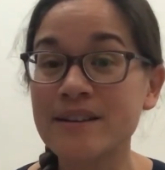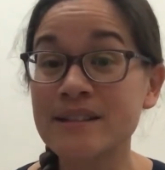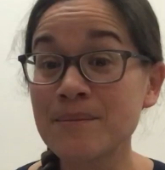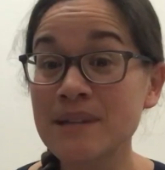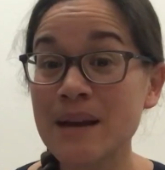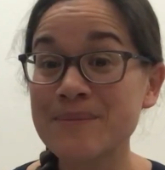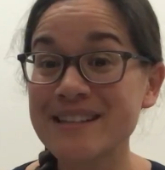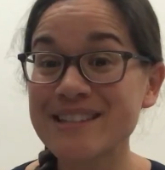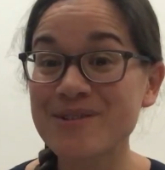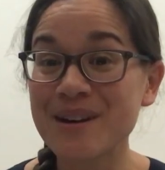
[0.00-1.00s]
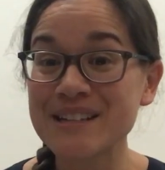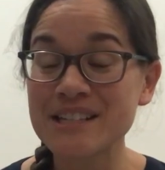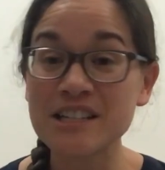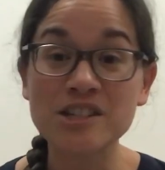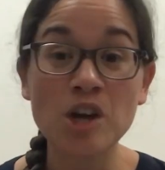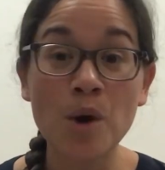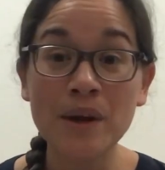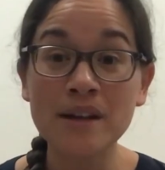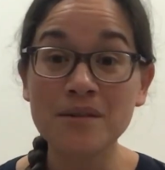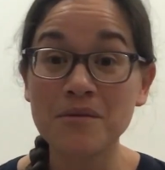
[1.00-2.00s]
Sometimes it's great to just go
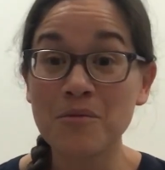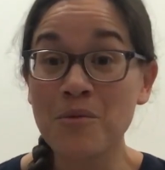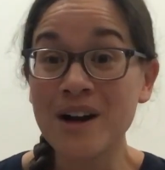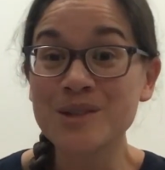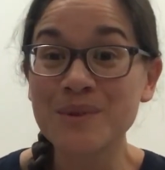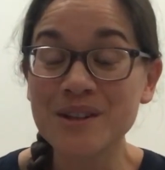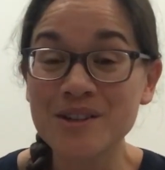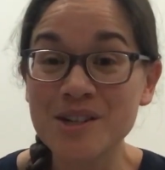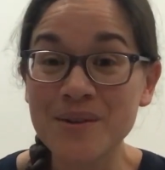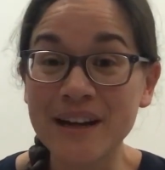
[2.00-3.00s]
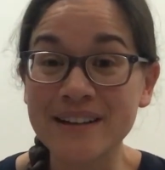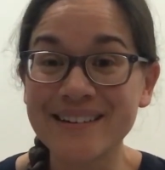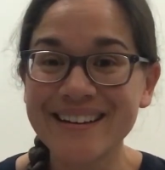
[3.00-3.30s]
and watch what they're doing